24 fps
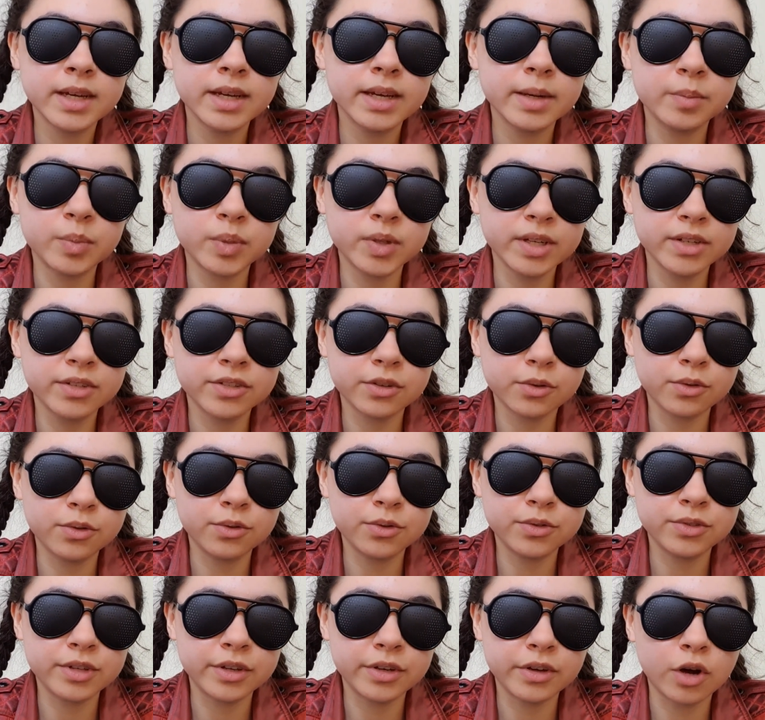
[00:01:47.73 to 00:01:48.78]
And please don't
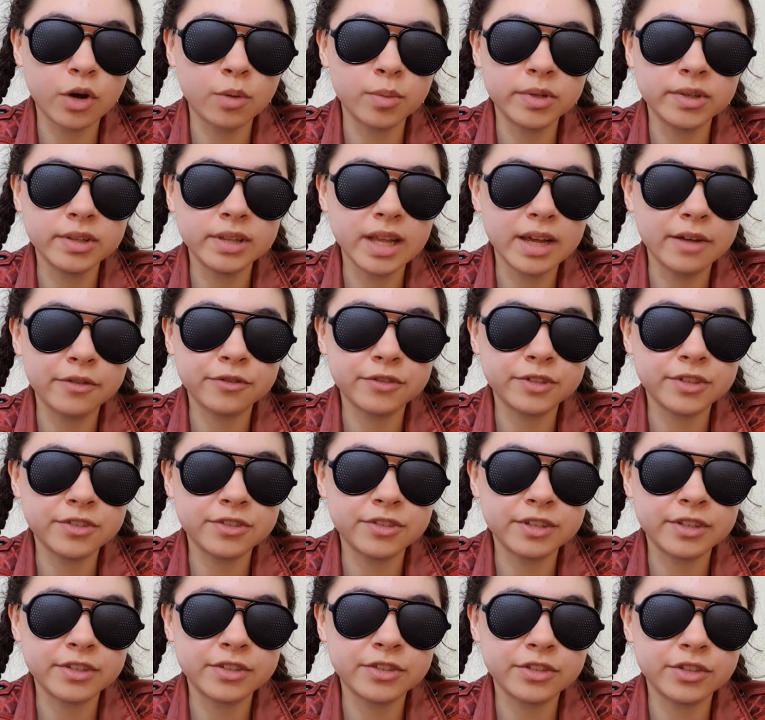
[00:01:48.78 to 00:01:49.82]
use the common
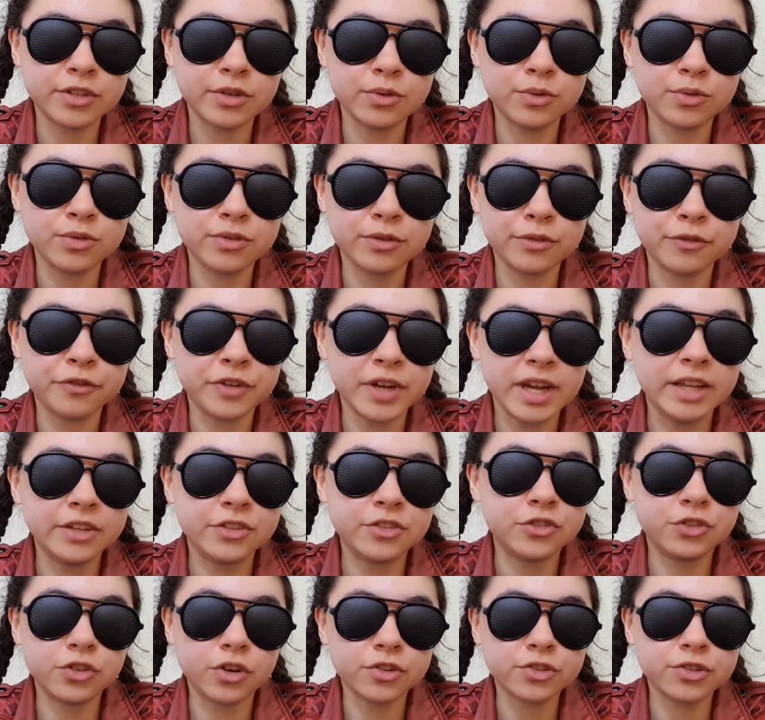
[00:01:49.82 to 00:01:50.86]
leftist excuse of
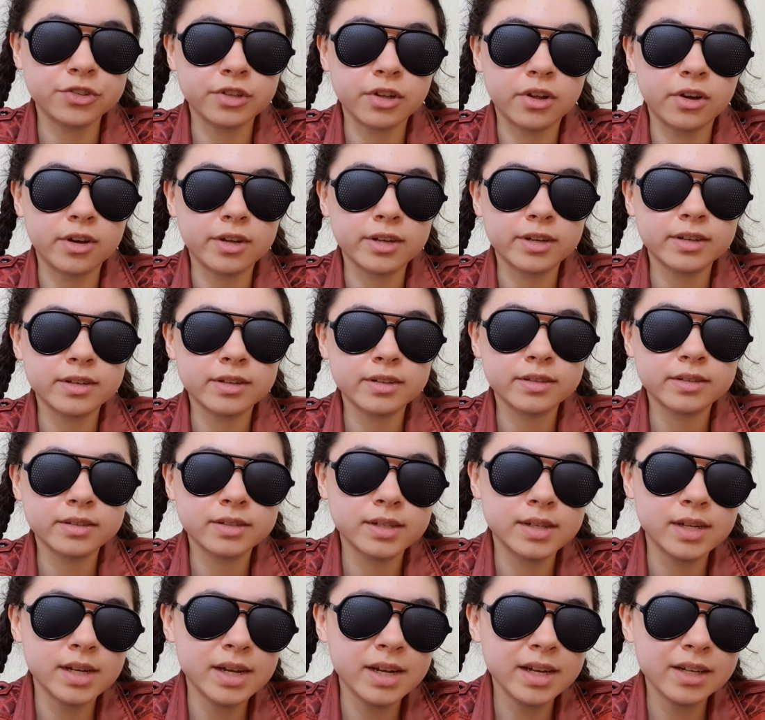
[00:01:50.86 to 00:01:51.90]
it's just luck.
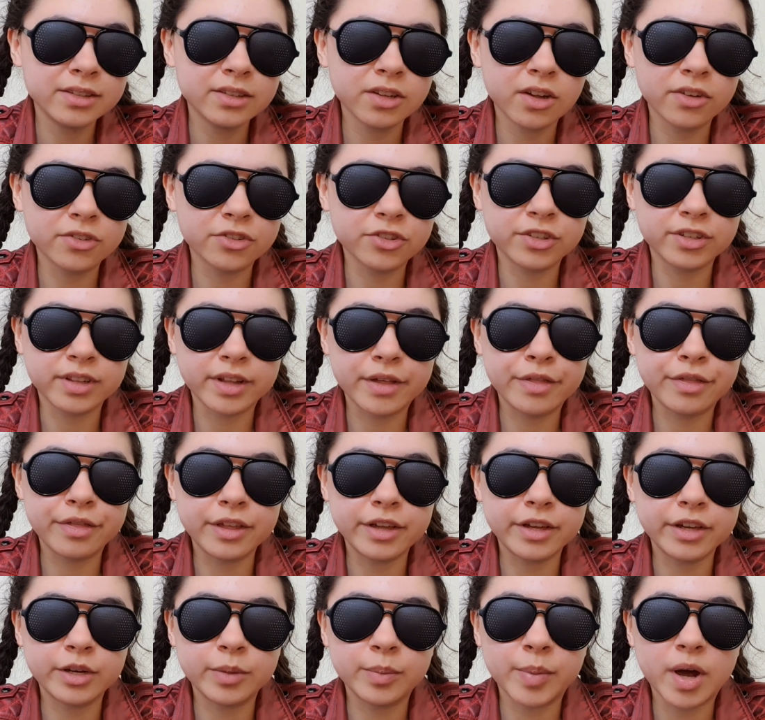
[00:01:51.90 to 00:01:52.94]
Logically
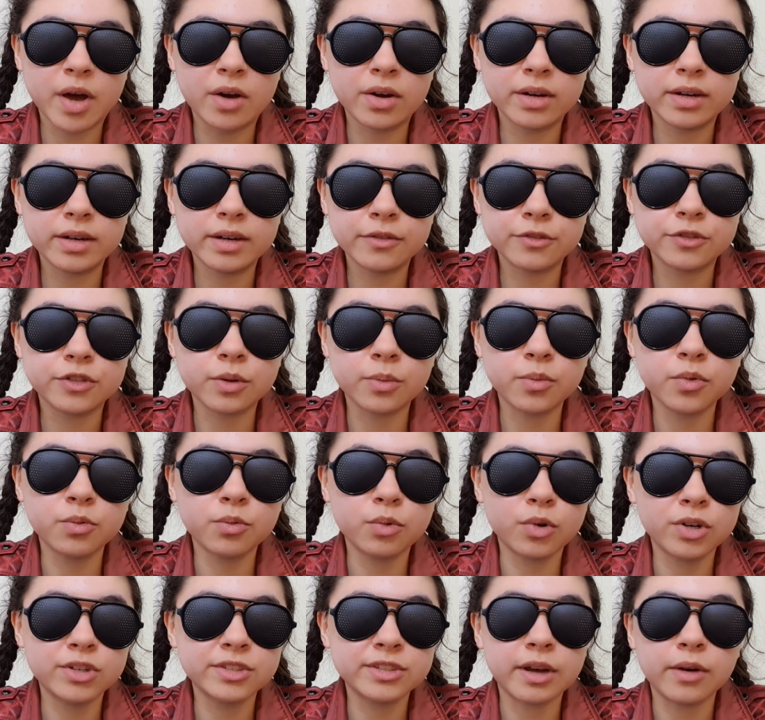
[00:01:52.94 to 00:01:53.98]
think about it, if someone
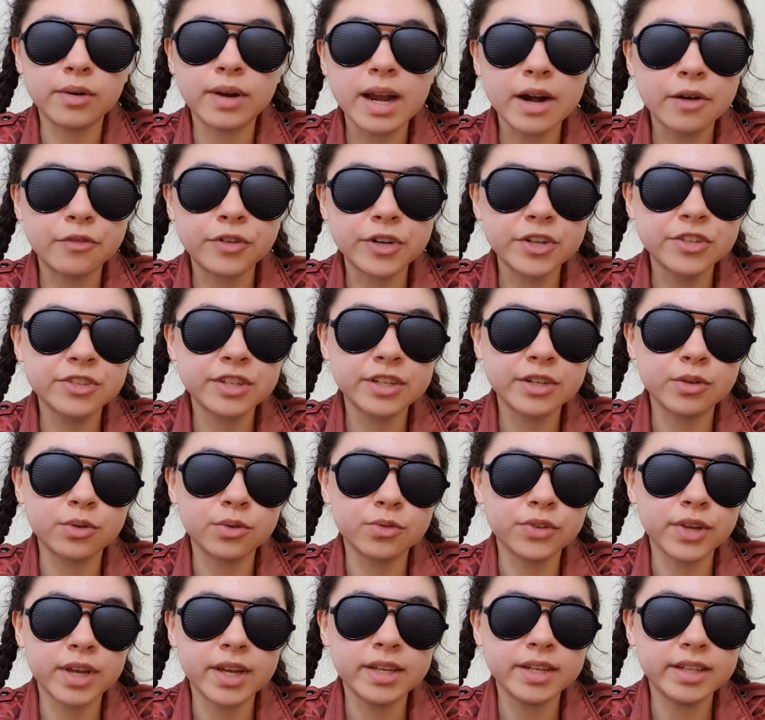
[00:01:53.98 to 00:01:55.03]
works out every single
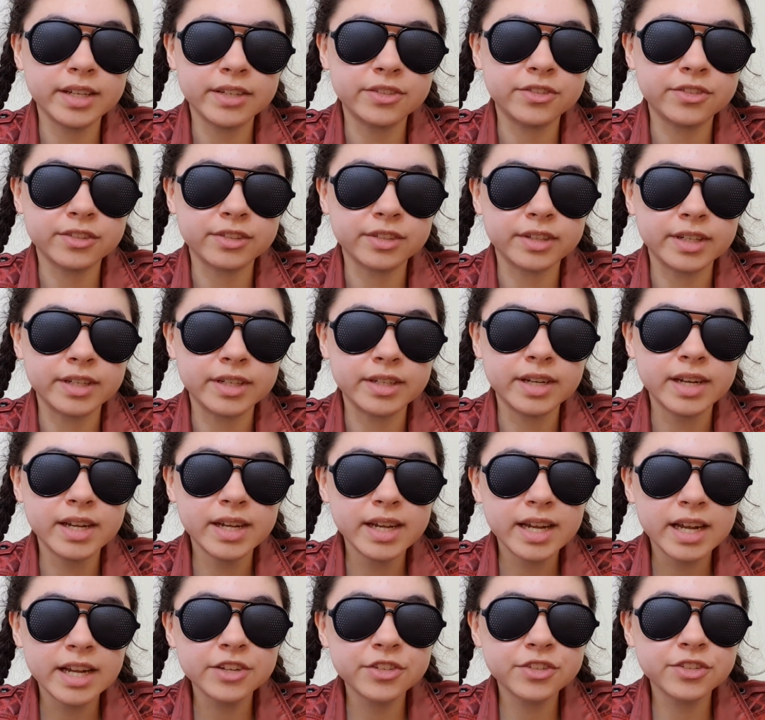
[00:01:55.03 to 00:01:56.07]
day and eats clean,
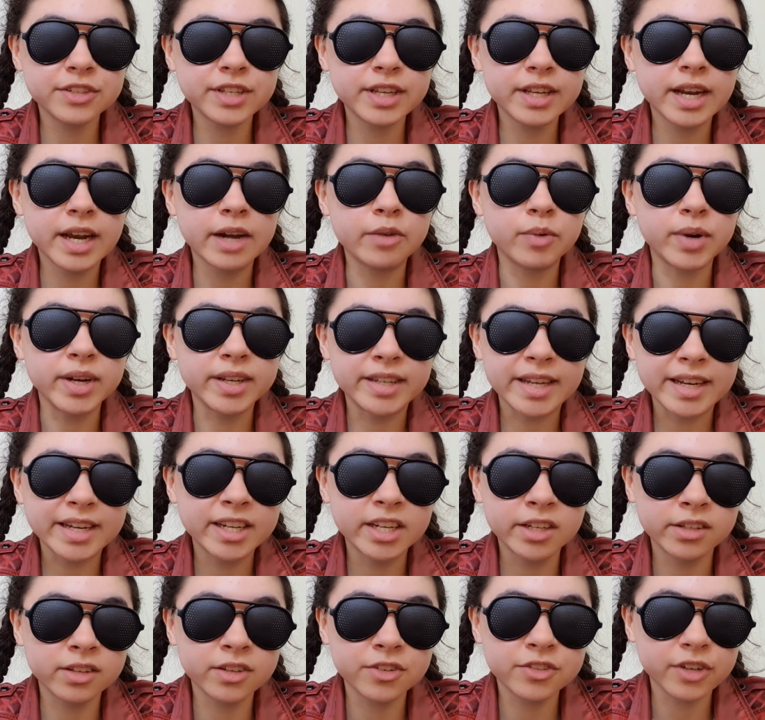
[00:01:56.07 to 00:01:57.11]
isn't it a
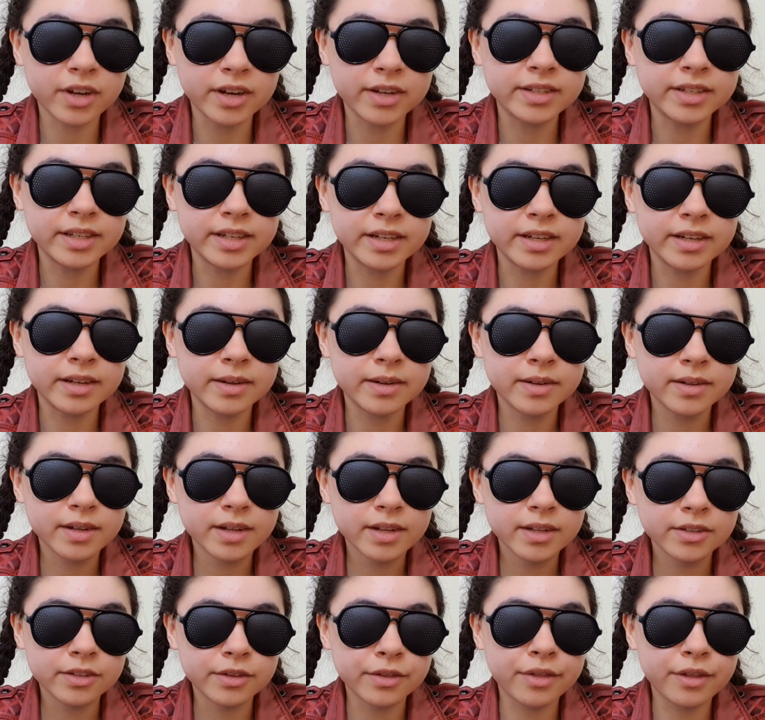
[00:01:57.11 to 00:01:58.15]
ridiculous idea
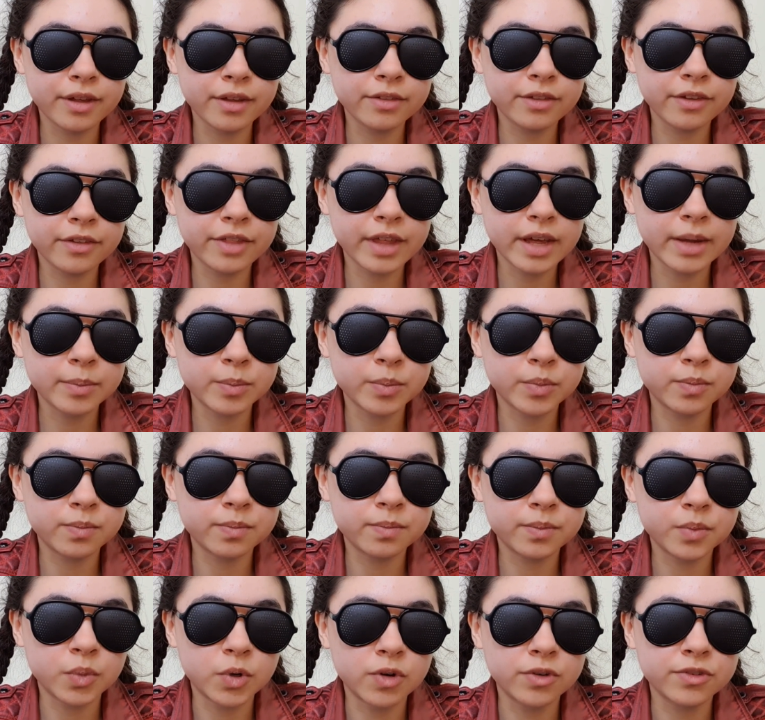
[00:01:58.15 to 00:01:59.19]
to think that that
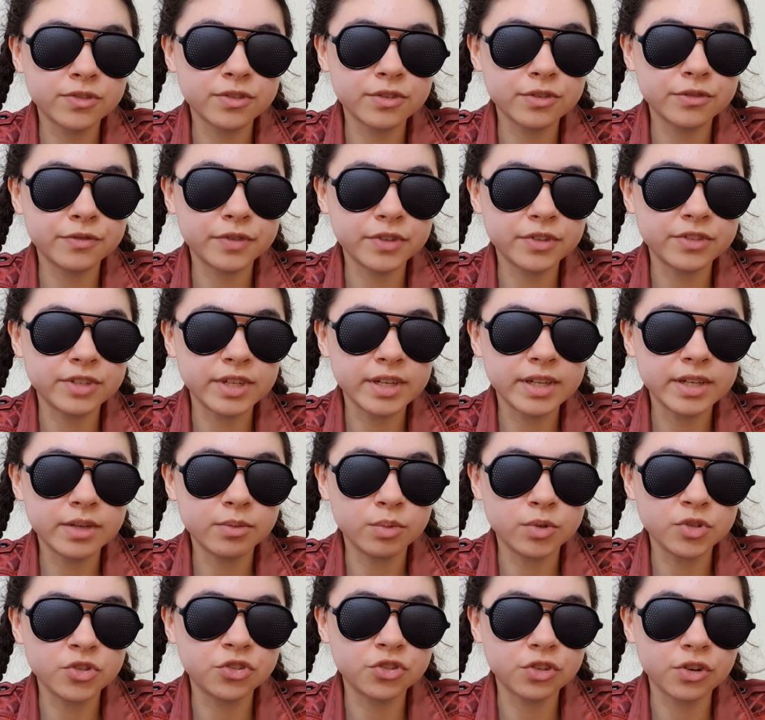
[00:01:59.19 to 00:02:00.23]
person's physique
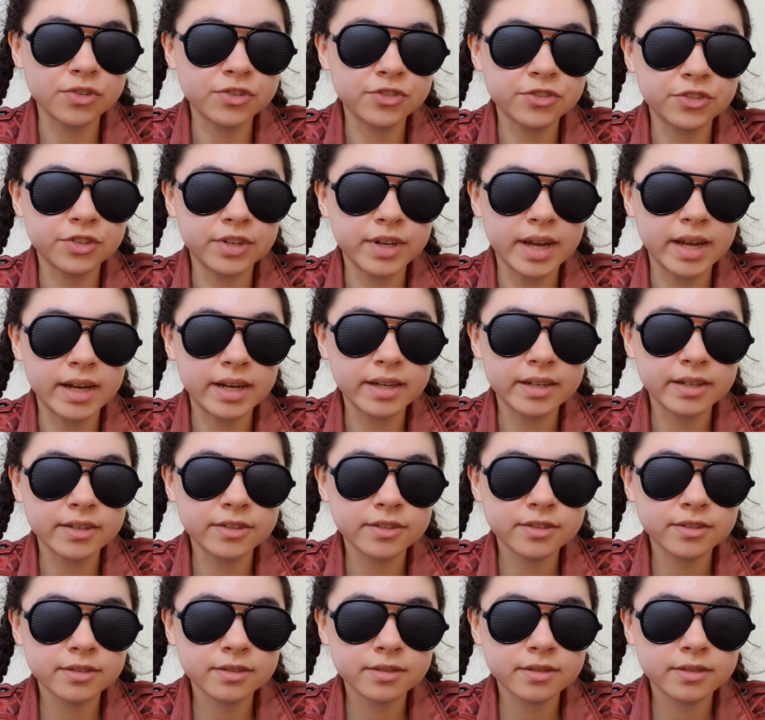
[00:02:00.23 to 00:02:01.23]
was just genetics?